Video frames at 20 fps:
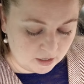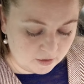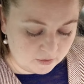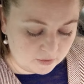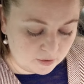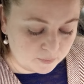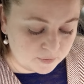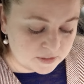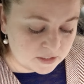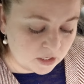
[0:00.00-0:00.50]

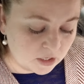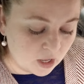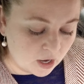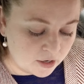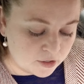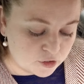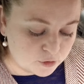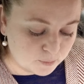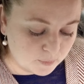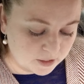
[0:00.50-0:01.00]
There was a
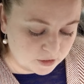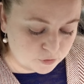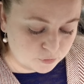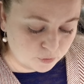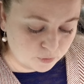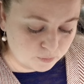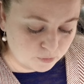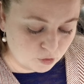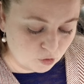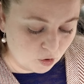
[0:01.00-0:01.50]
large
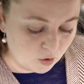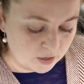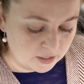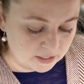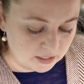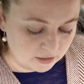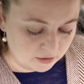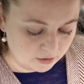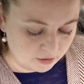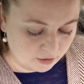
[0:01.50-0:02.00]
mushroom growing
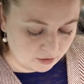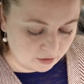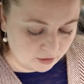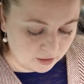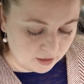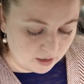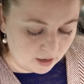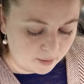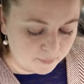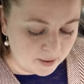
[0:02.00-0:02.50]
near her,
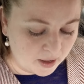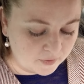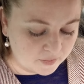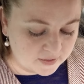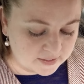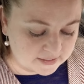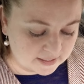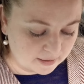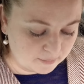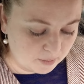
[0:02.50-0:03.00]
about
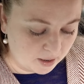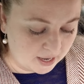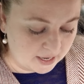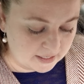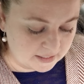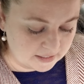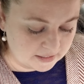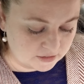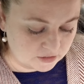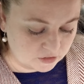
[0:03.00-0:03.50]
the same
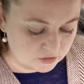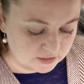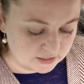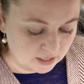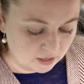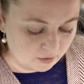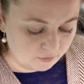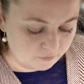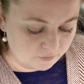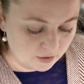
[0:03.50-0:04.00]
height as
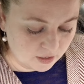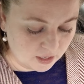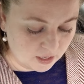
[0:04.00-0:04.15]
herself,